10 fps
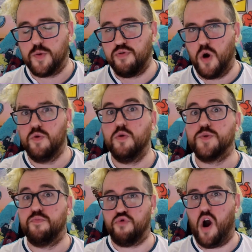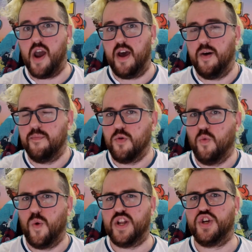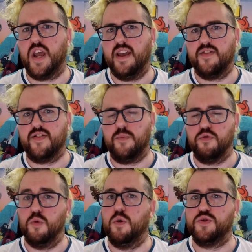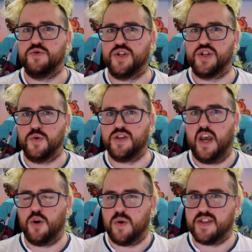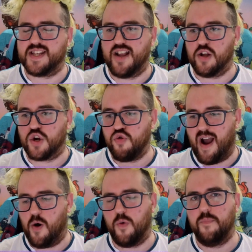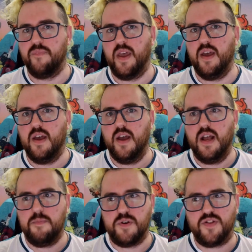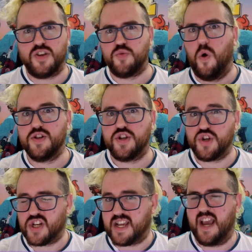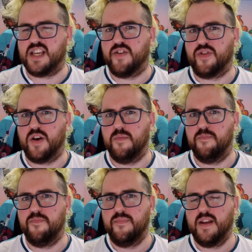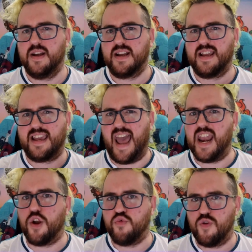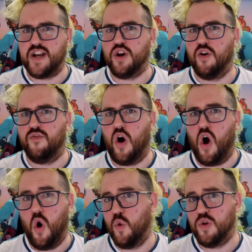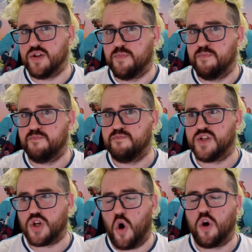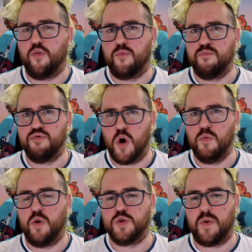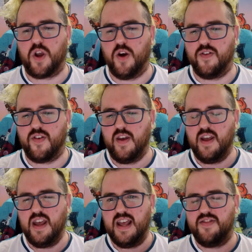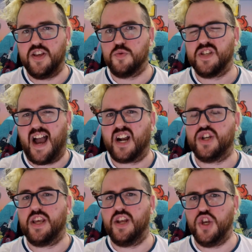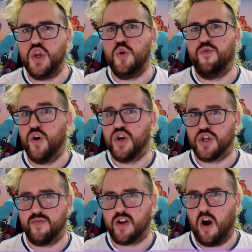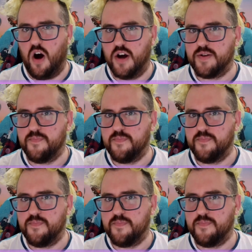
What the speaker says: promo was Briar, which is the promo which was associated with Stellar Crown, but this wasn't just a case of them getting rid of old stock of promos, because this was actually a new version of the card.